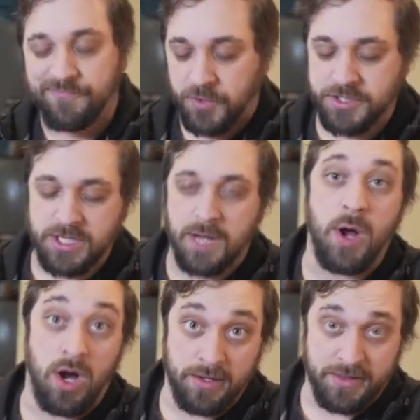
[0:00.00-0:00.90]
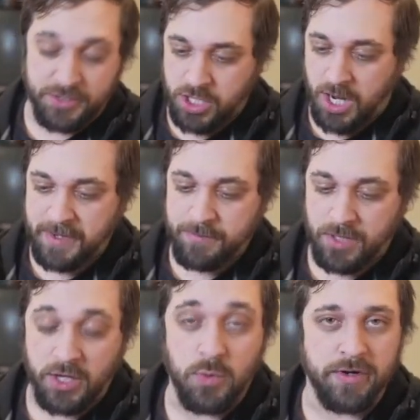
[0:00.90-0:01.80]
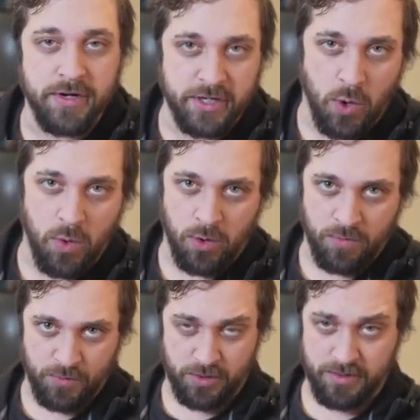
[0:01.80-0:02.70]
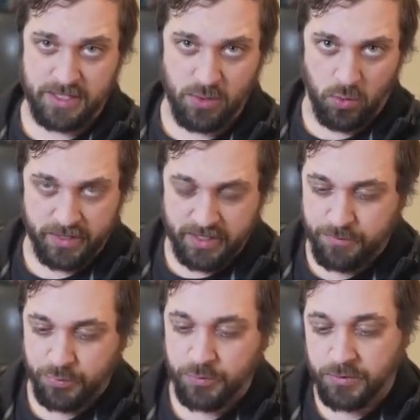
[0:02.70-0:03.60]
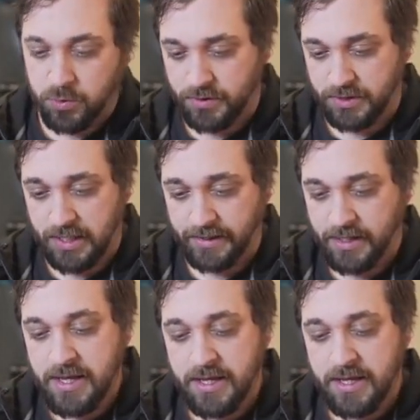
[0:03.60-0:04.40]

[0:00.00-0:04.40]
First up on the chopping block, we're going to go over the Hoarding Broodlord line.